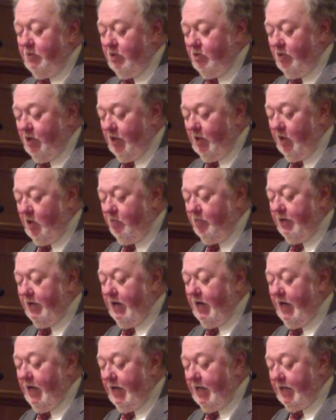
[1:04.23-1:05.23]
immunoglobulin
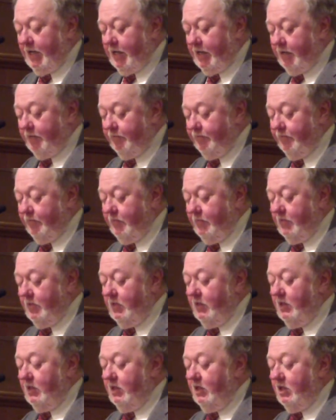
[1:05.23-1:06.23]
A,
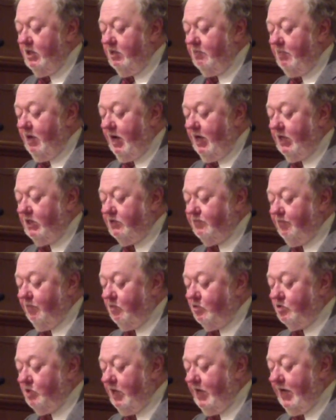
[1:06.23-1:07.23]
the body's
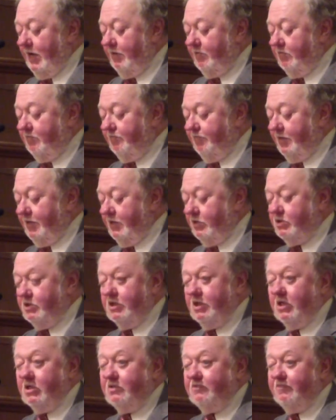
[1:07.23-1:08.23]
first line of defense
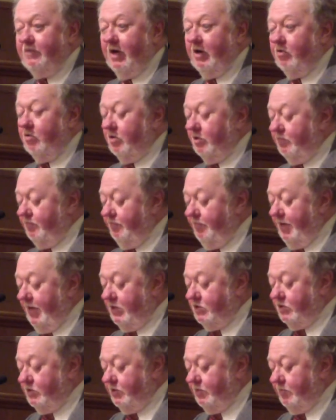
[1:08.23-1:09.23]
against viral
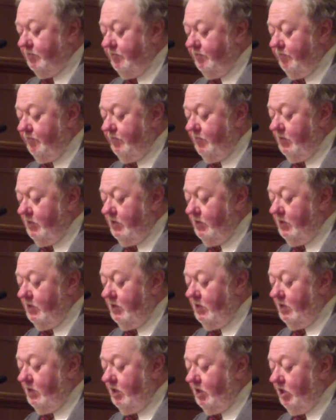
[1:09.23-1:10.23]
infection.
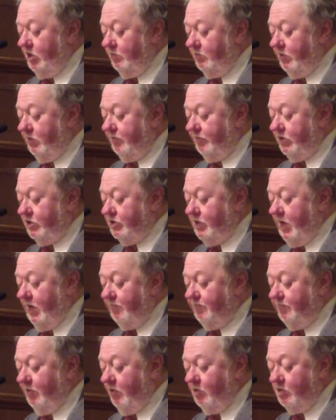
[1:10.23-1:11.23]
Other movies
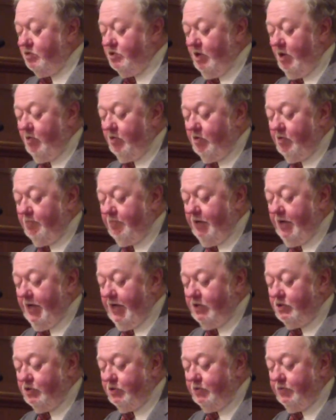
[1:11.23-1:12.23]
not focused on
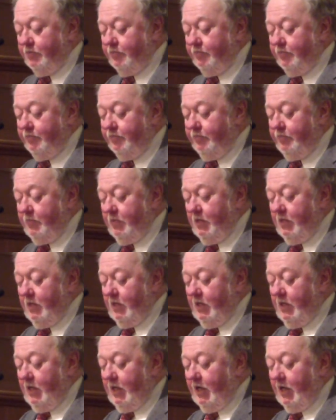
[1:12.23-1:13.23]
compassion
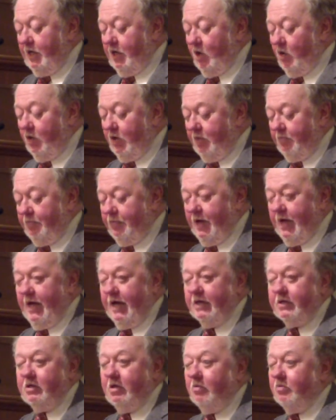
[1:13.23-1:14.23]
had no
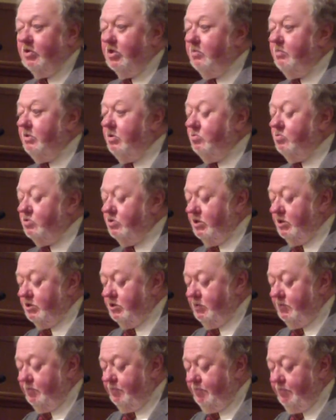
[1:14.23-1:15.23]
impact on the immune system.